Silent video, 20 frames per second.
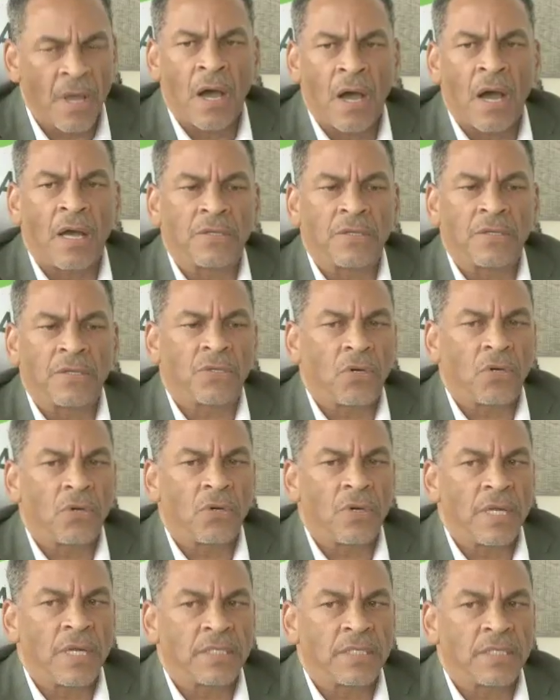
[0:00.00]
And
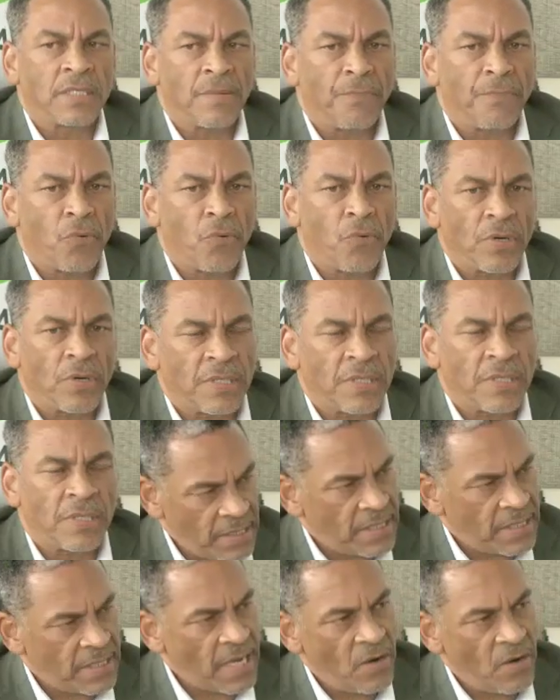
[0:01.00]
so it's important to
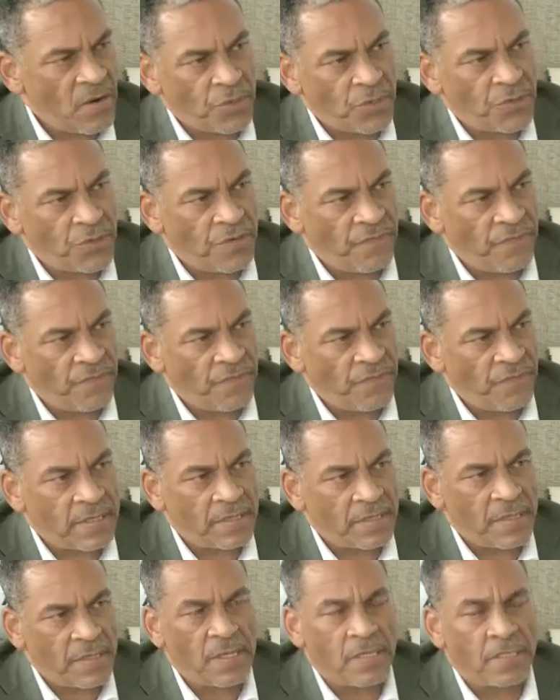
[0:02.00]
understand what you're
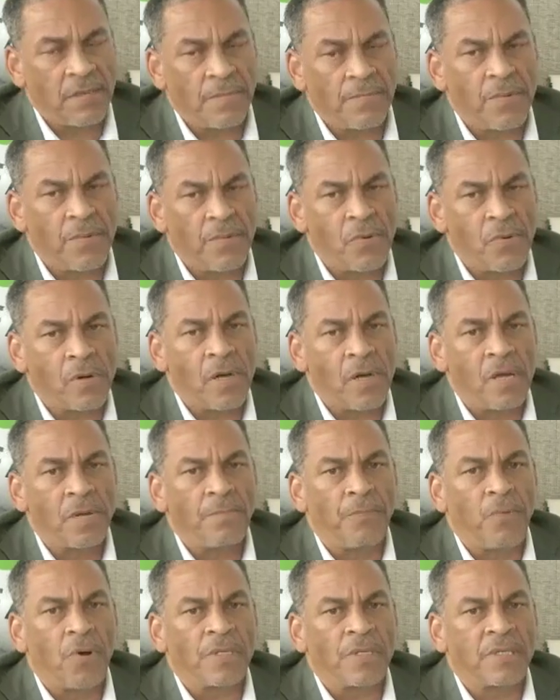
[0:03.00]
investing. It's
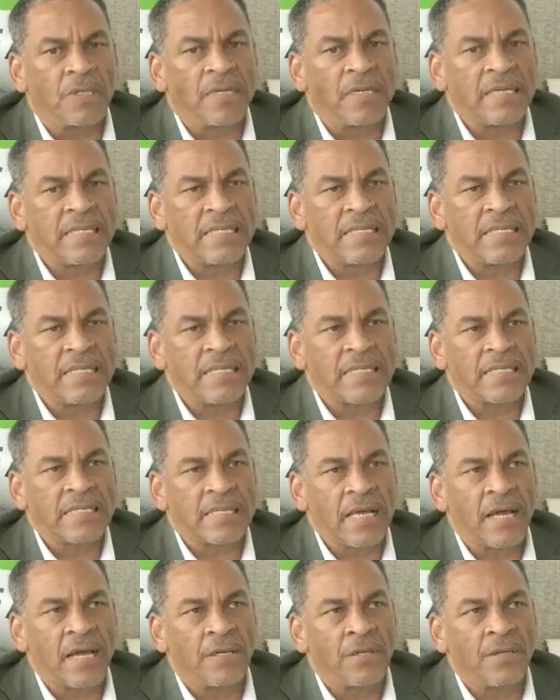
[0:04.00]
important to
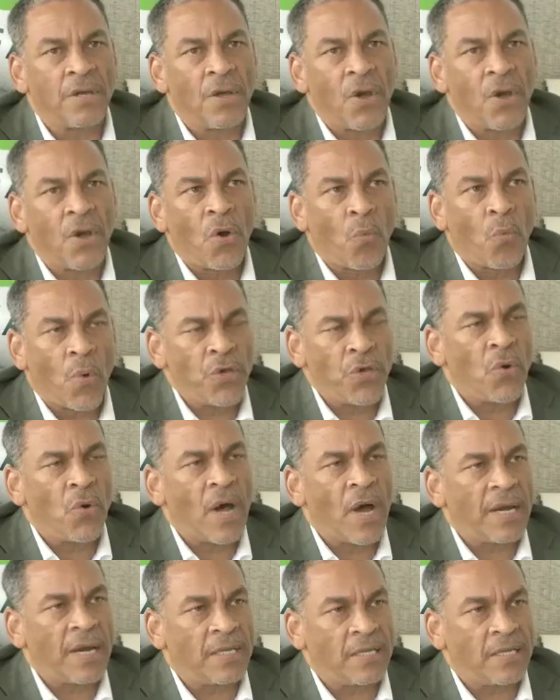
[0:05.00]
understand where you
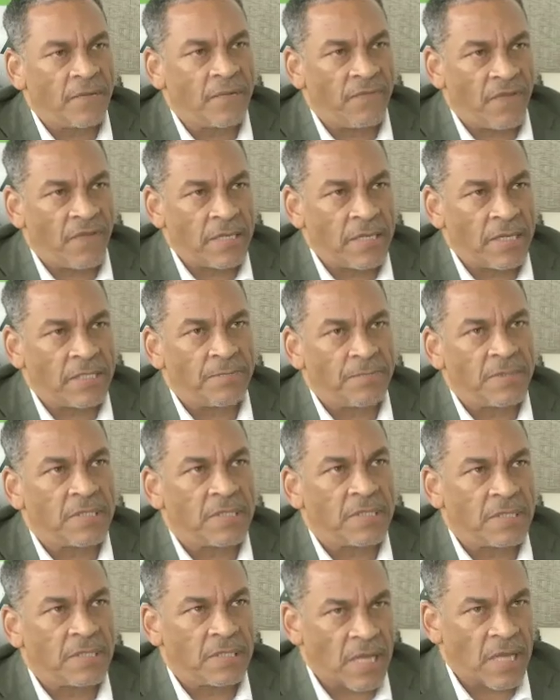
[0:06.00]
are in the investment
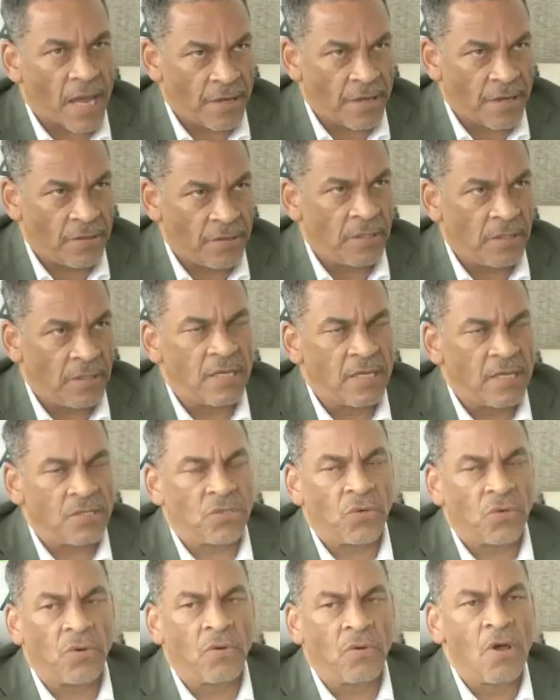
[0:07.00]
cycle. And
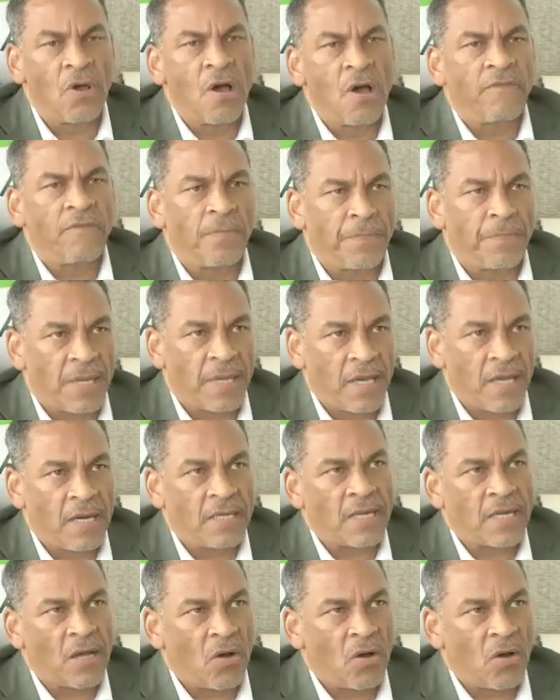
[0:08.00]
so for
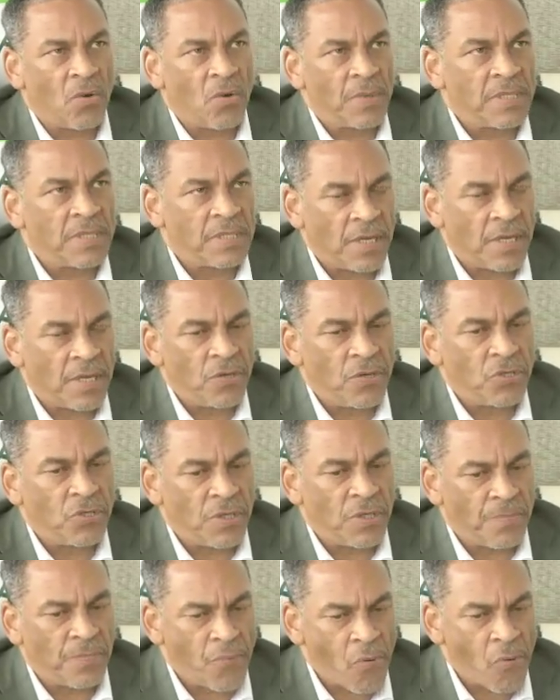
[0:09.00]
beginners, I always say you
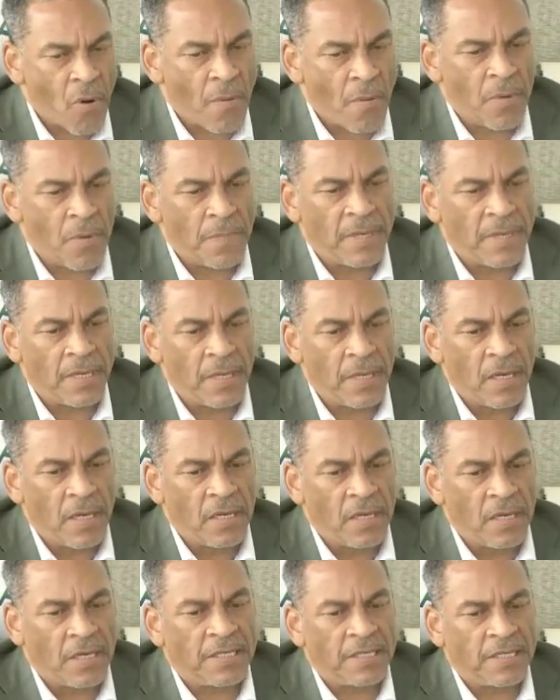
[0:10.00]
should probably
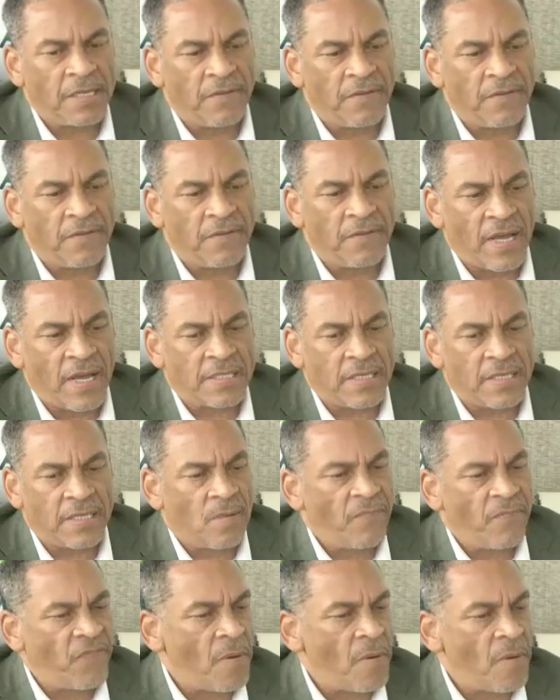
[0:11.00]
look to invest in
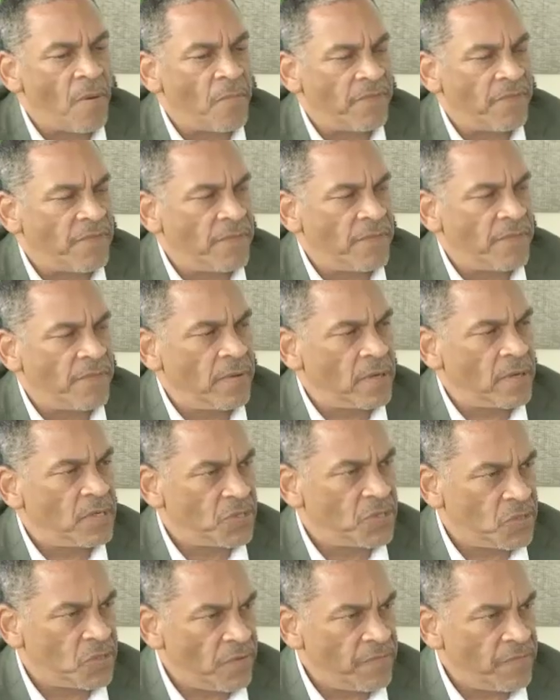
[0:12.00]
some form of
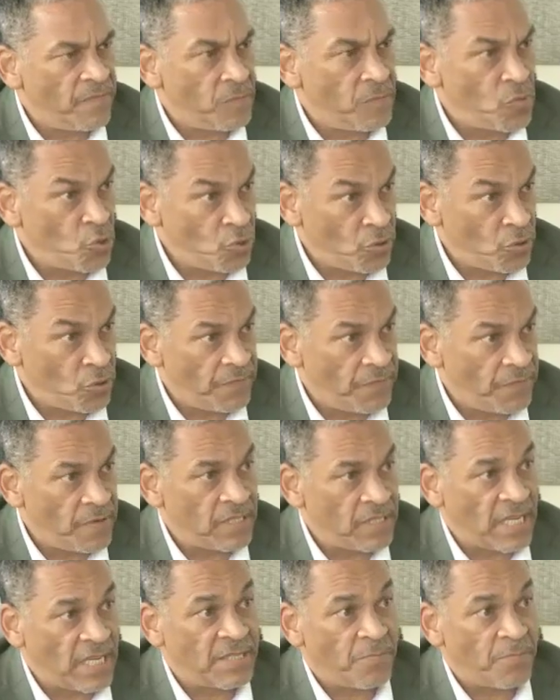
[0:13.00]
conservative mutual fund
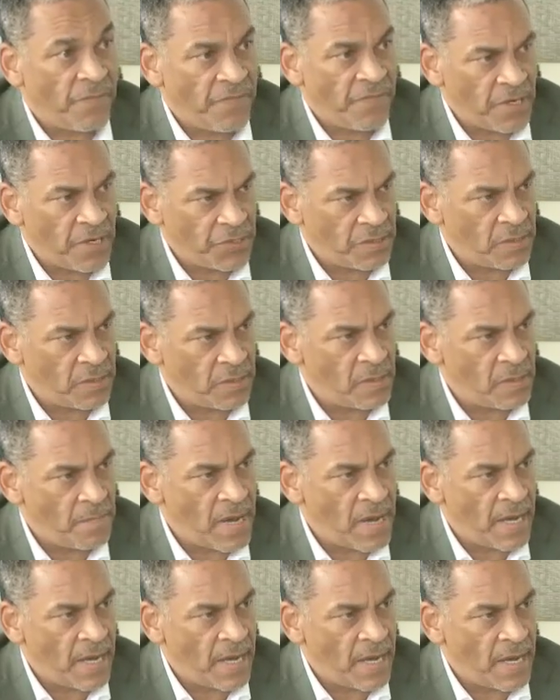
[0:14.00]
that's professionally
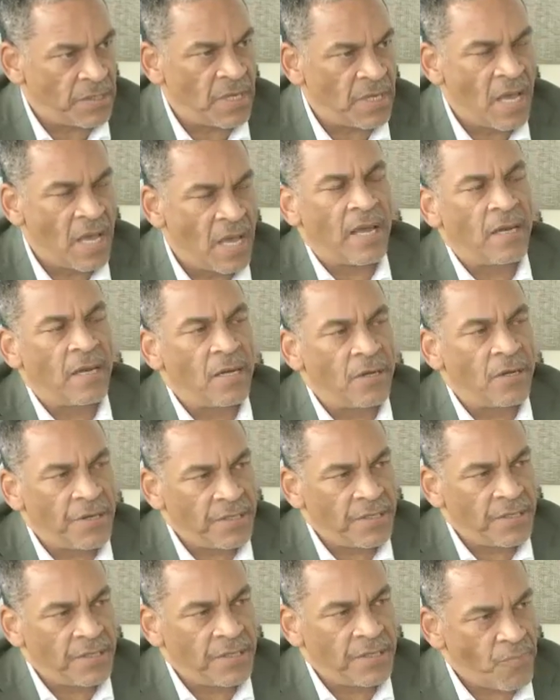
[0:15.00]
managed, and
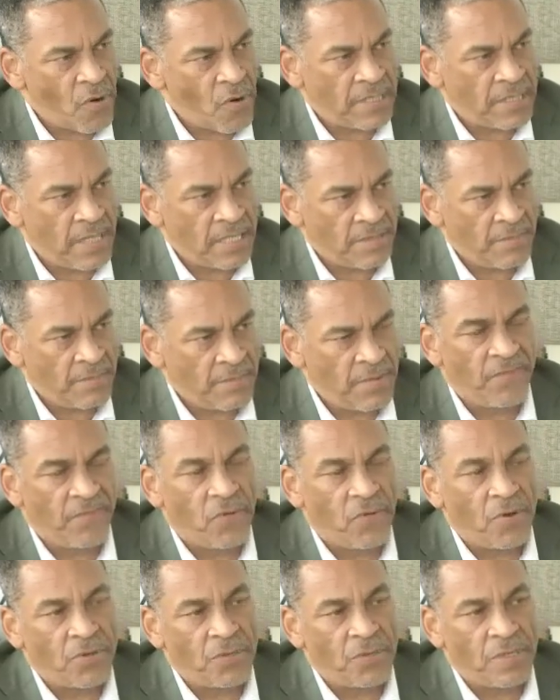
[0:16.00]
learn the process
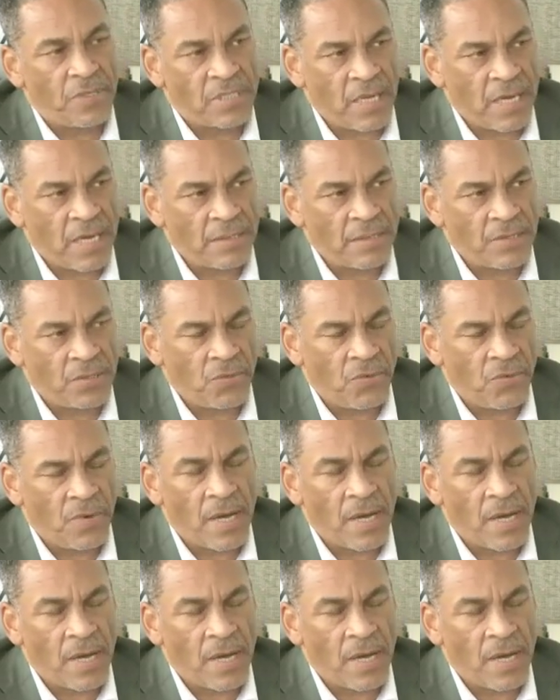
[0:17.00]
before you decide to